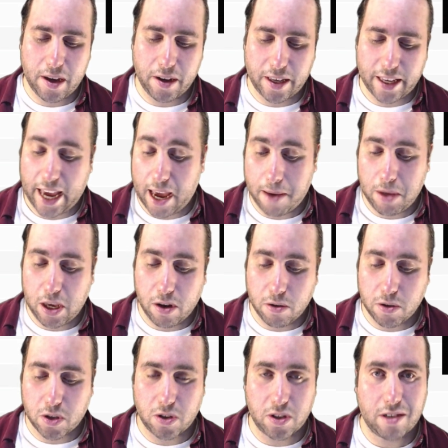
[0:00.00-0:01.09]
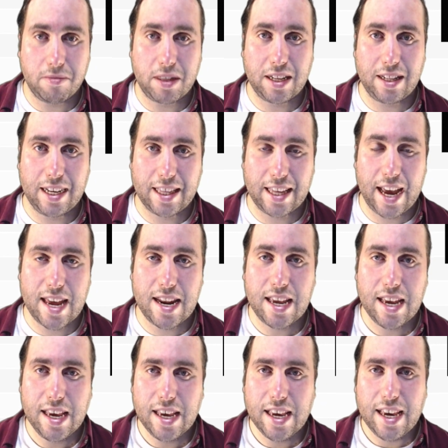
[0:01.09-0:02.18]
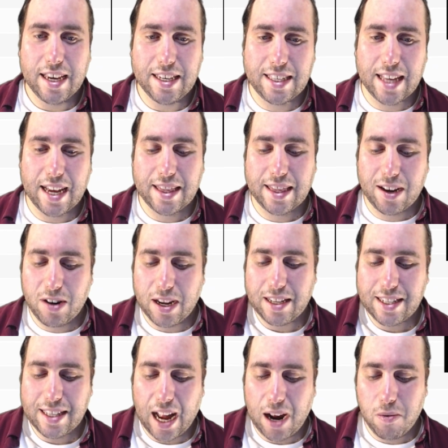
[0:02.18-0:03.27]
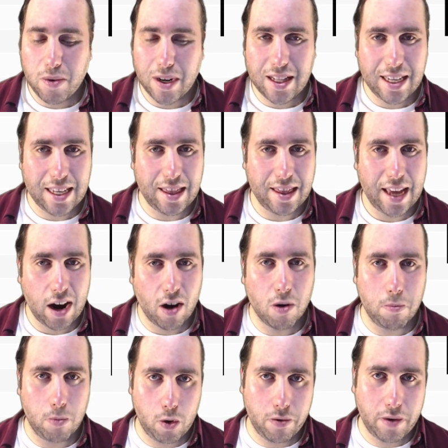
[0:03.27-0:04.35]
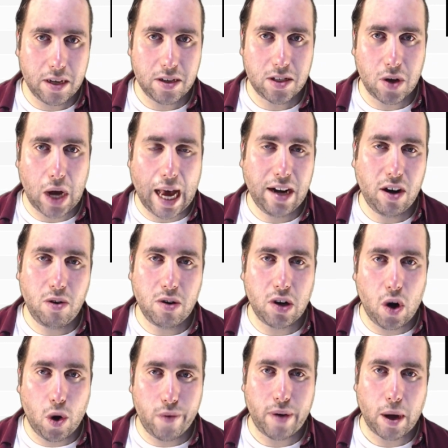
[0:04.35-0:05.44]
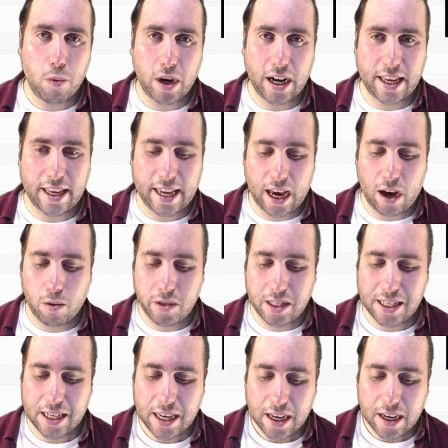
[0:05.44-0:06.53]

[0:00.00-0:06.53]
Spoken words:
cameos or something like that is that it's not really their movie, so I don't know if I want to count